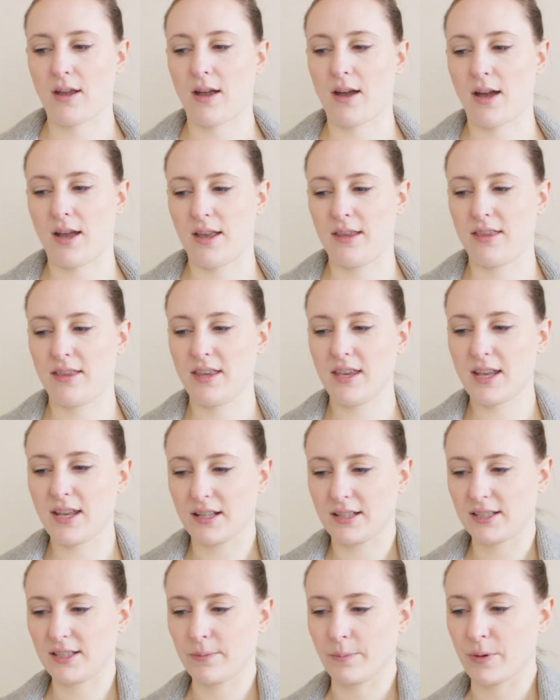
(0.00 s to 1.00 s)
I think
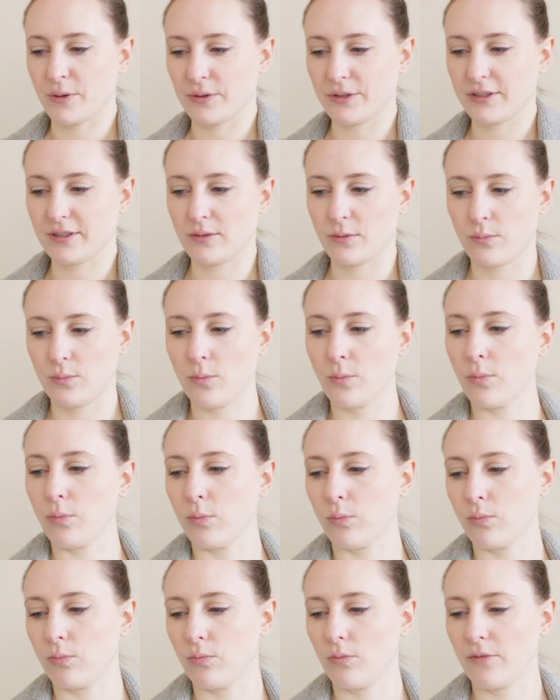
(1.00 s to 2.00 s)
it's supposed to
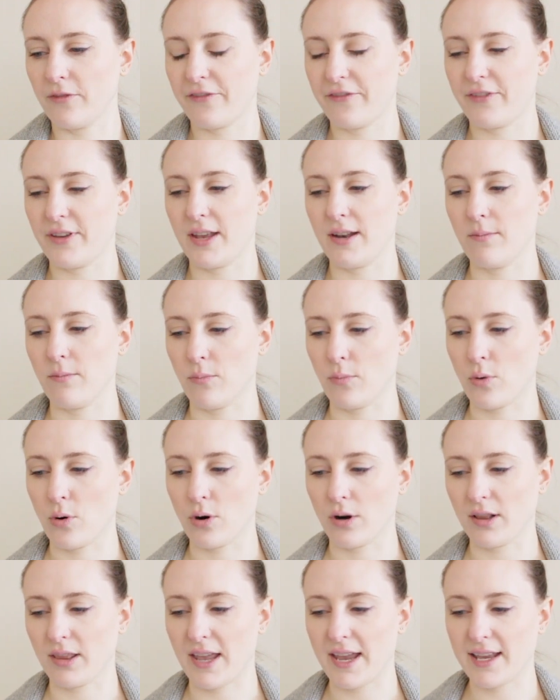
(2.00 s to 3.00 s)
fit
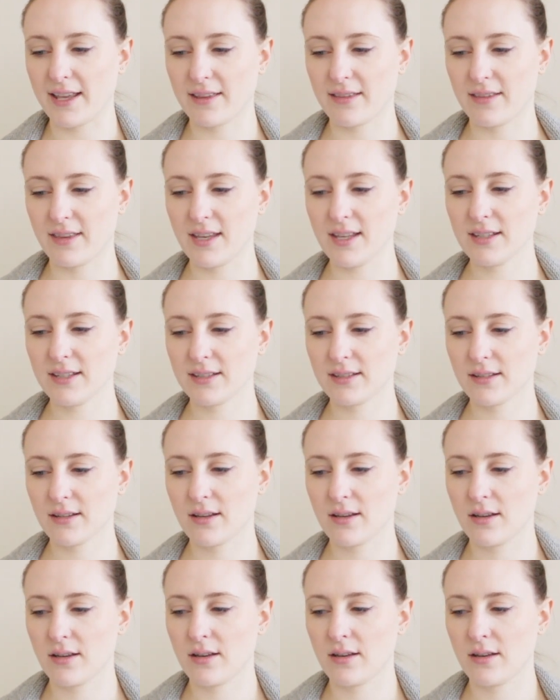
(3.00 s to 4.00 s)
more like this,
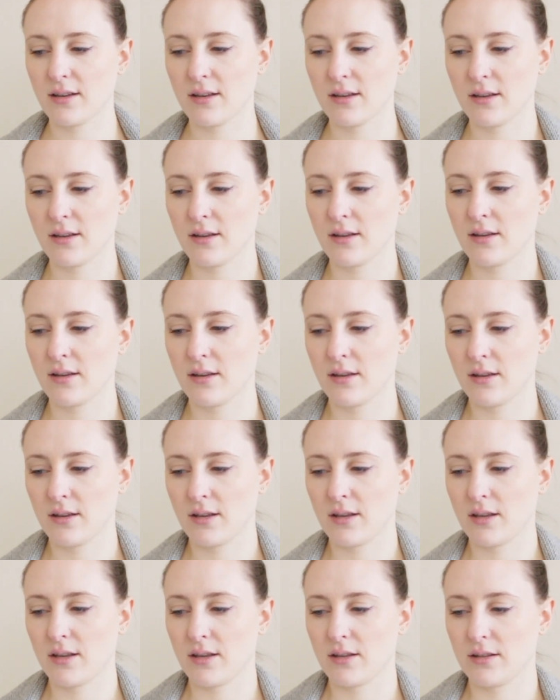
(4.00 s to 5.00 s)

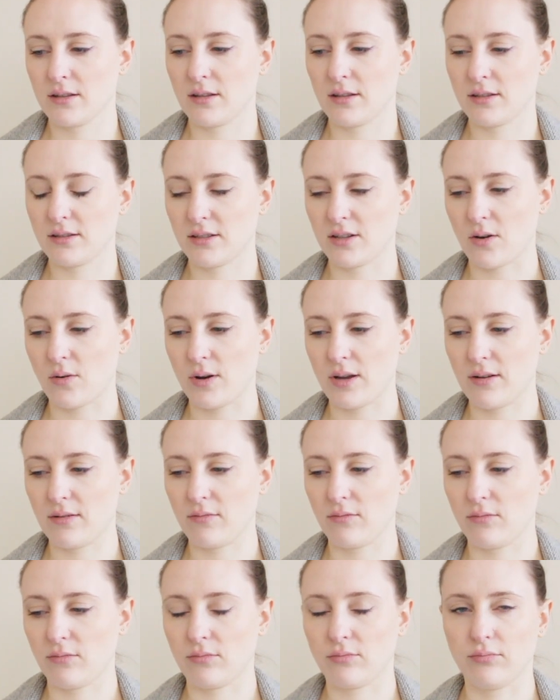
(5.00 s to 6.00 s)
so it
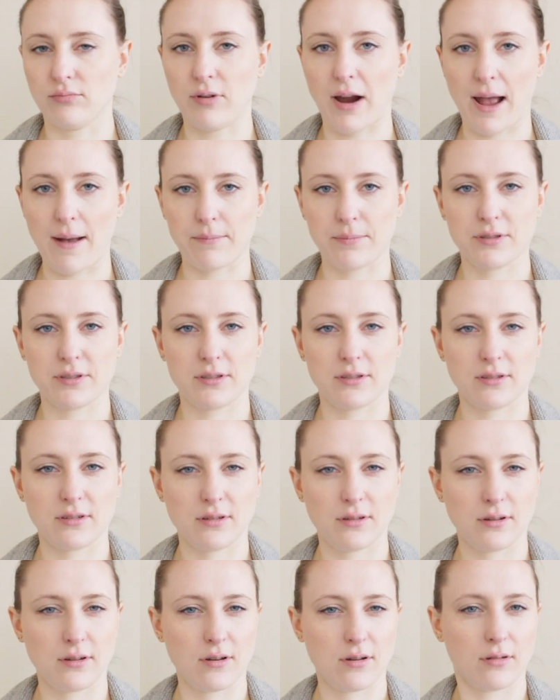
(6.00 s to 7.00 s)
wraps
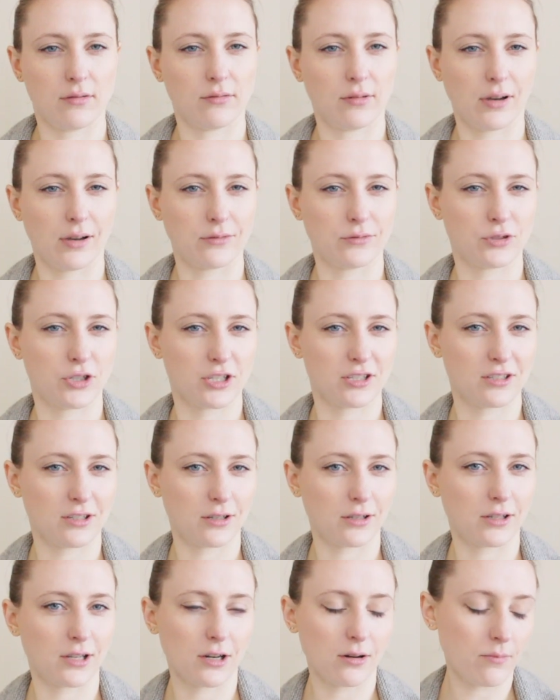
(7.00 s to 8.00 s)
around just a
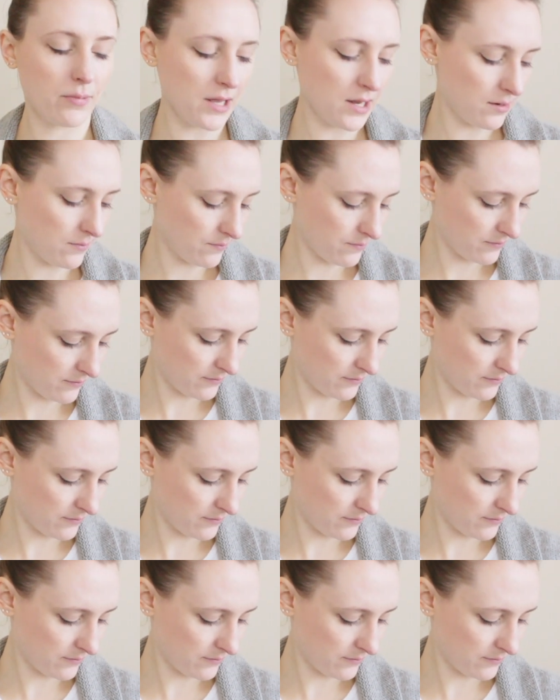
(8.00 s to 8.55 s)
little bit.